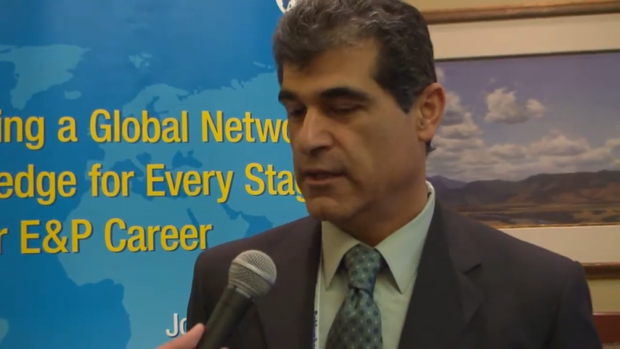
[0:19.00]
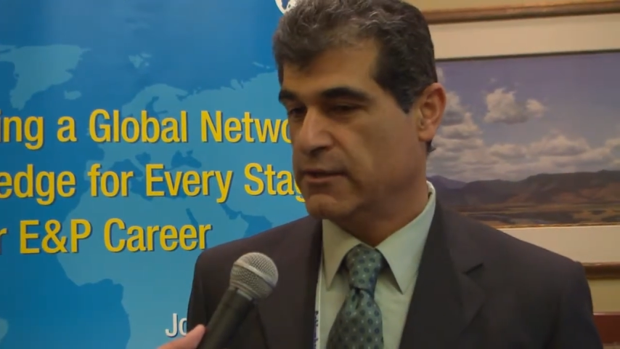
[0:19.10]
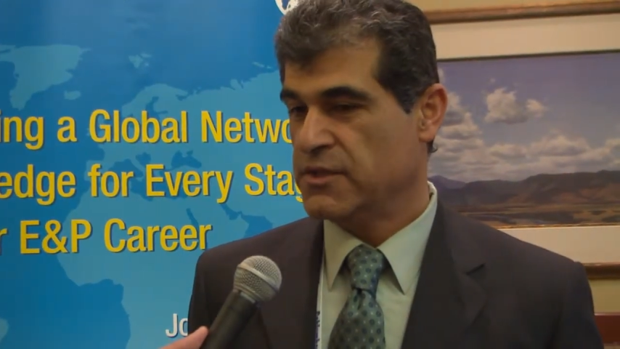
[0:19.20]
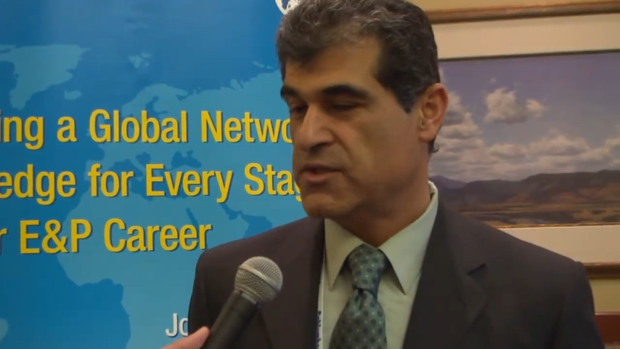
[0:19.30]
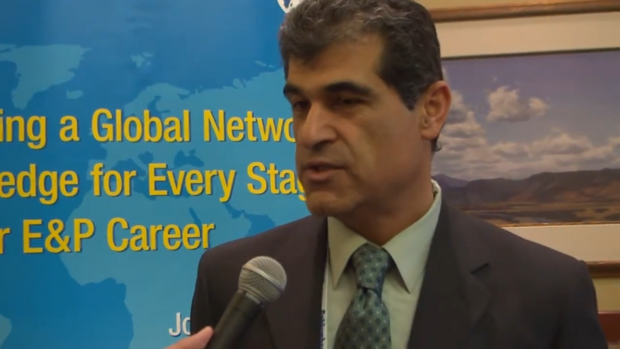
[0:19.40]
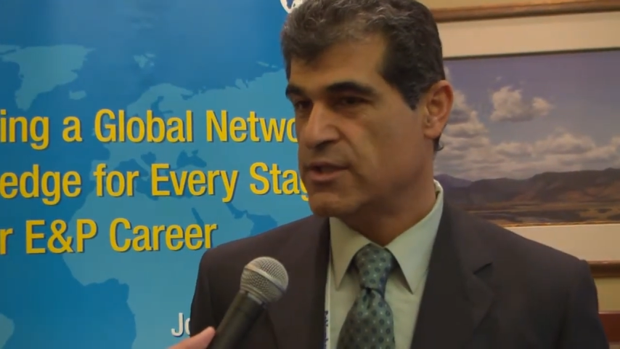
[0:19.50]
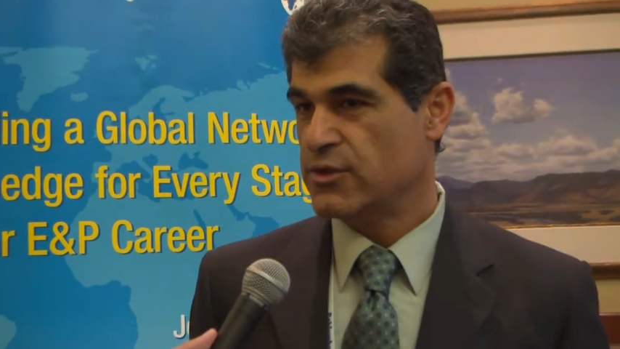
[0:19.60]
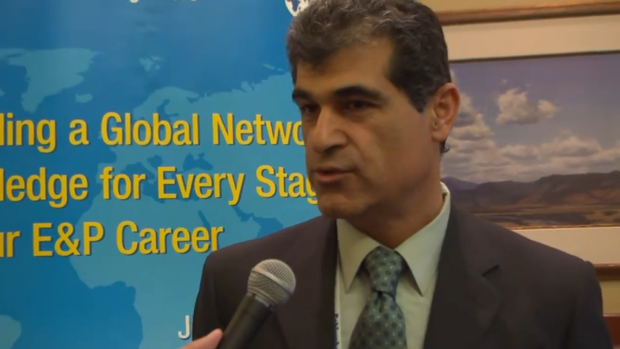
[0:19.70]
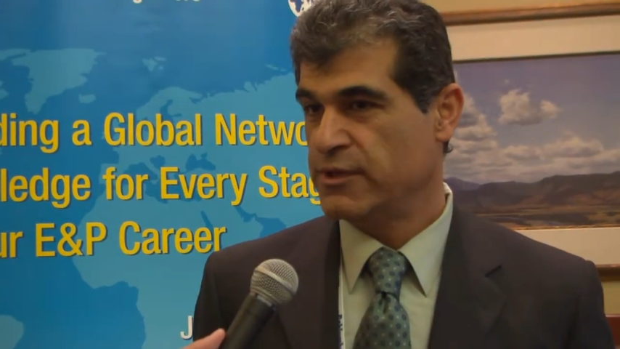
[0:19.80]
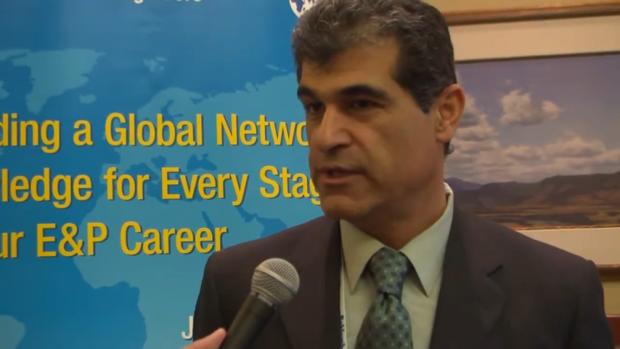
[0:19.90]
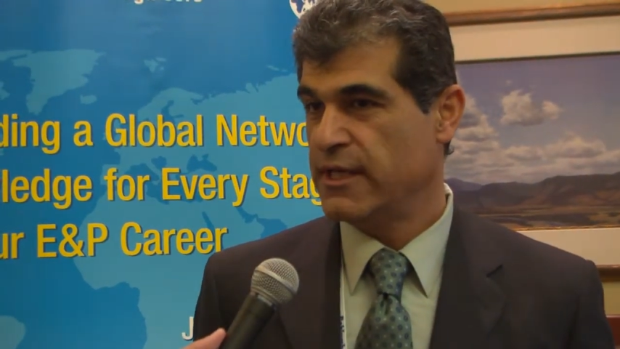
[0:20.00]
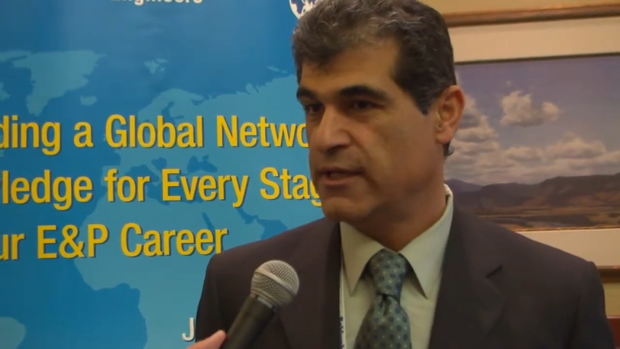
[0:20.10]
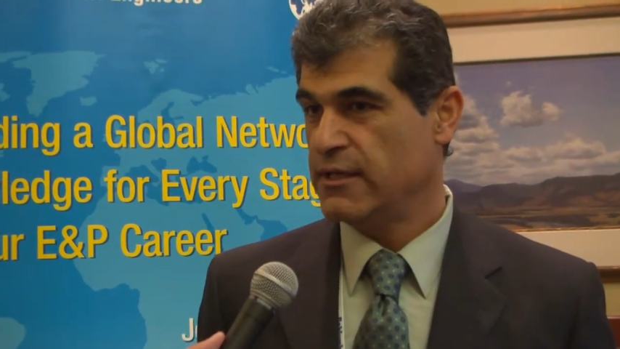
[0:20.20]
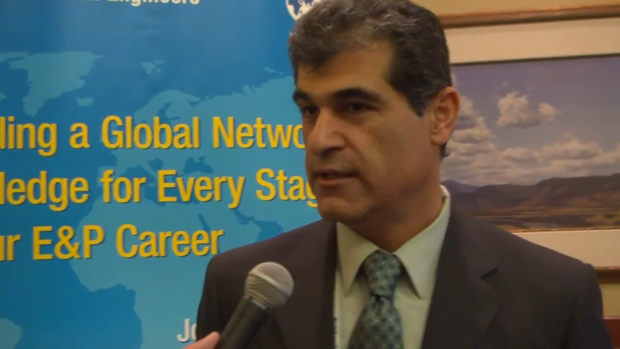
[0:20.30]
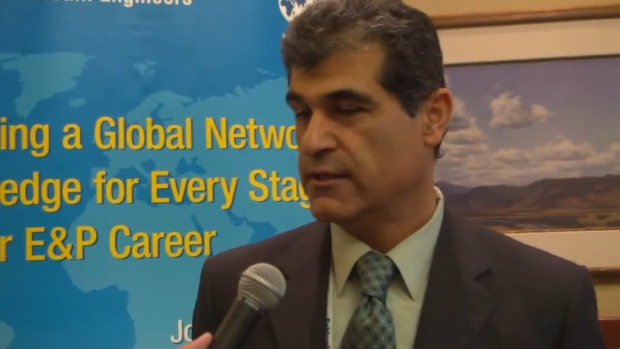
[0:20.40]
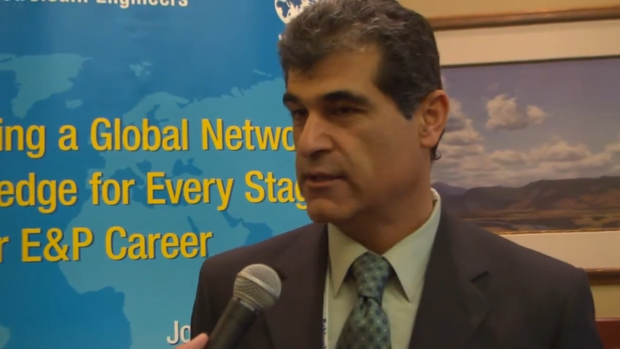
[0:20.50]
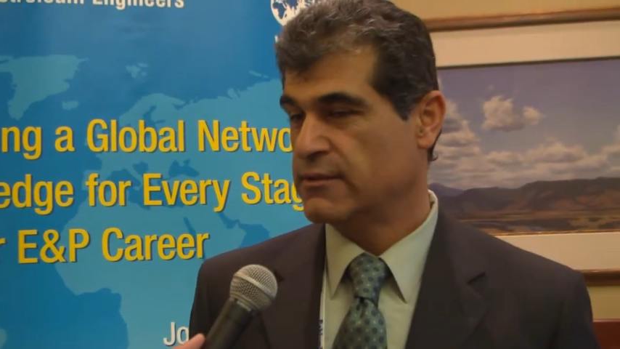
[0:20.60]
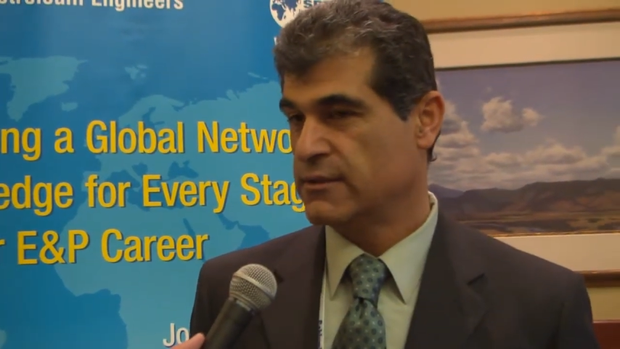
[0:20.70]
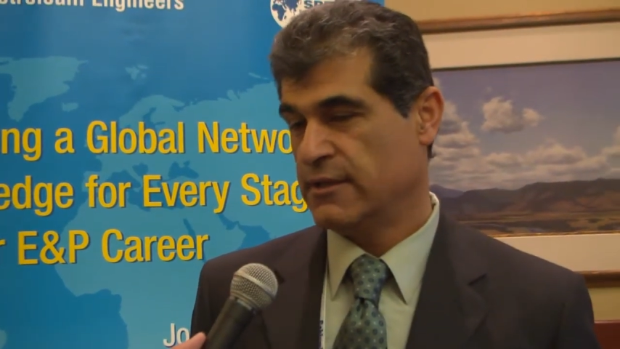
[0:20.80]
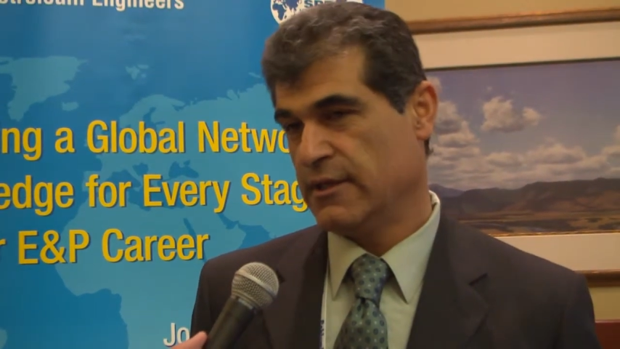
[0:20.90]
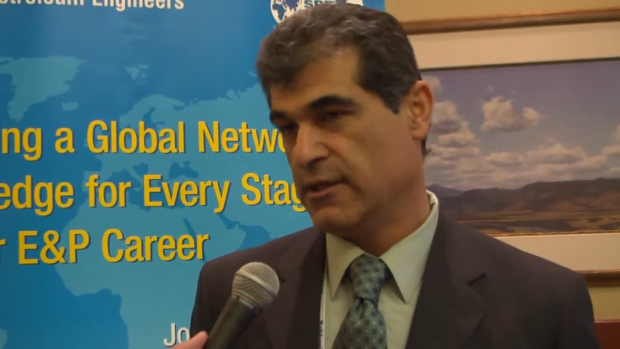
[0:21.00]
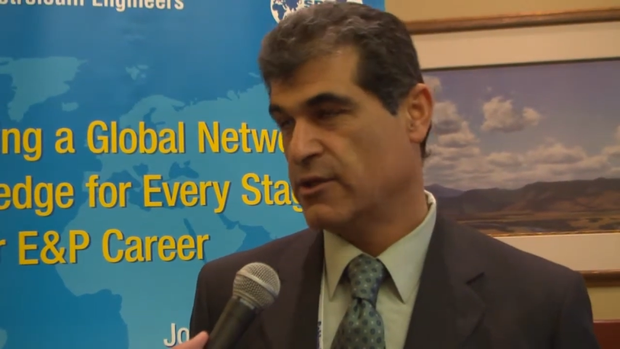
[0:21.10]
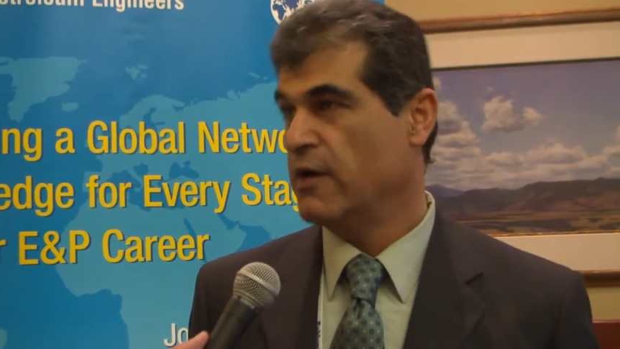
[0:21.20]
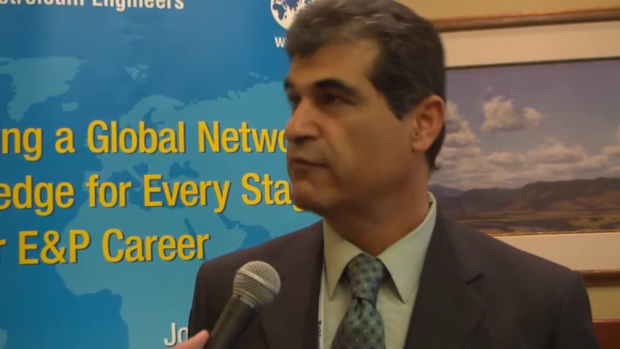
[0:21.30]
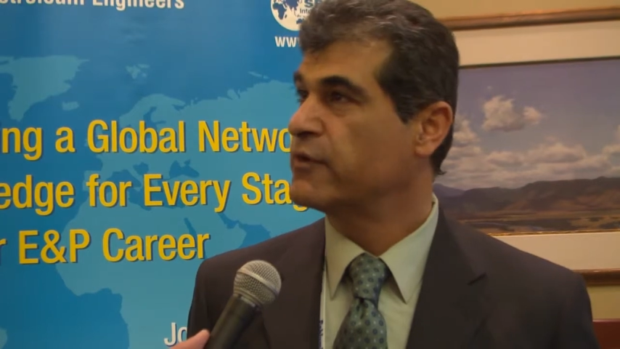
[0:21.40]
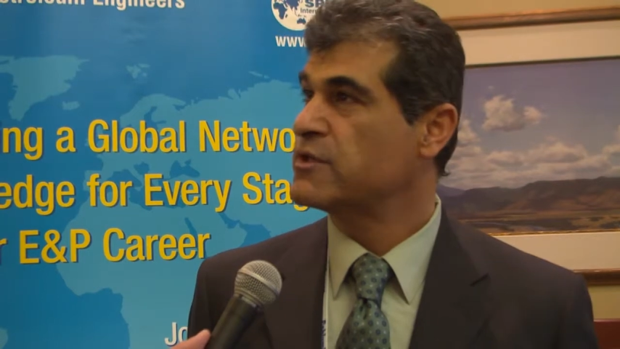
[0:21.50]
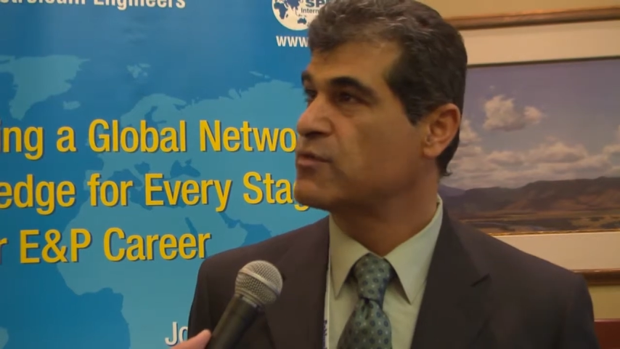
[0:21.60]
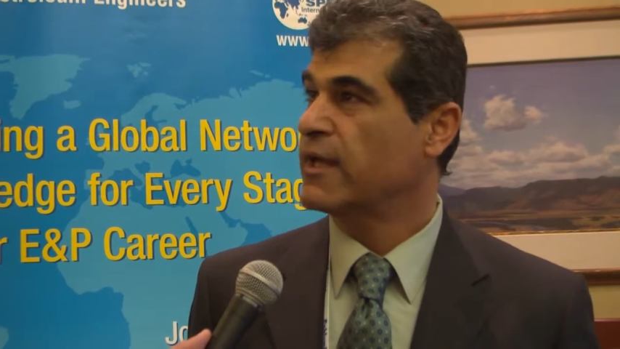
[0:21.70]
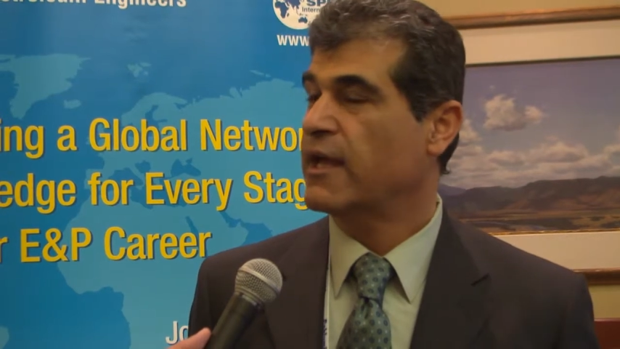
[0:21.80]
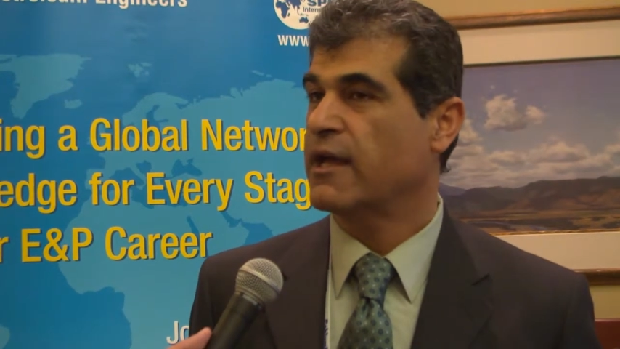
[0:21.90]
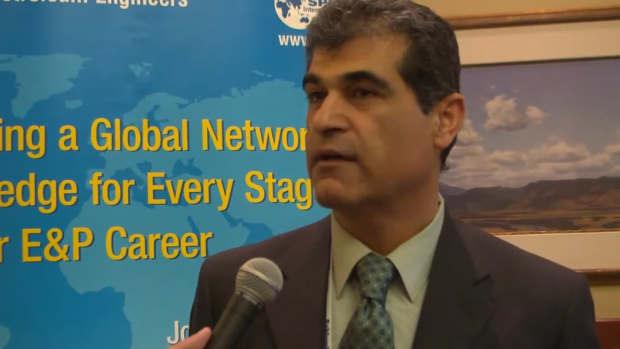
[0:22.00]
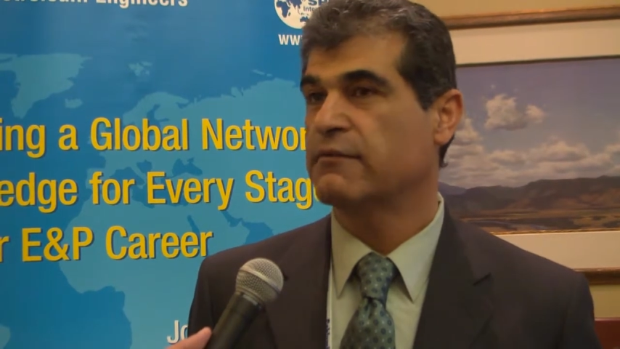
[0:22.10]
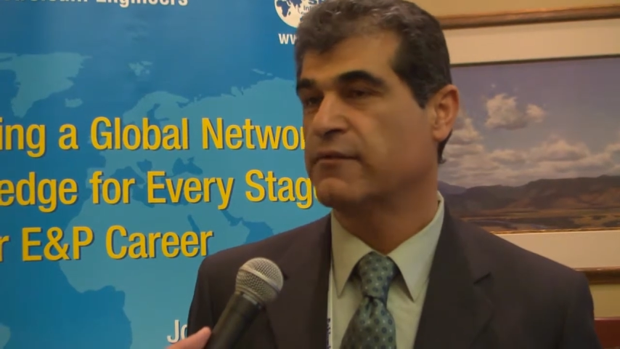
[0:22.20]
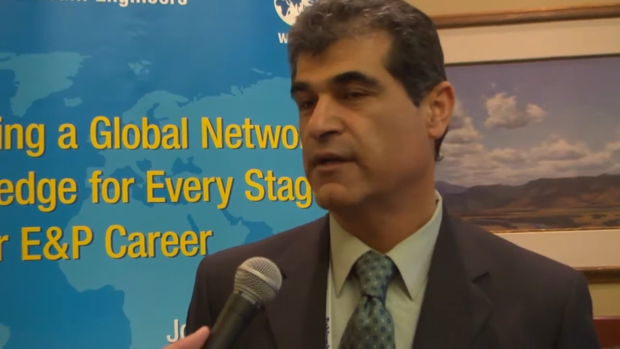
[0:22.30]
This is the three-day conference we have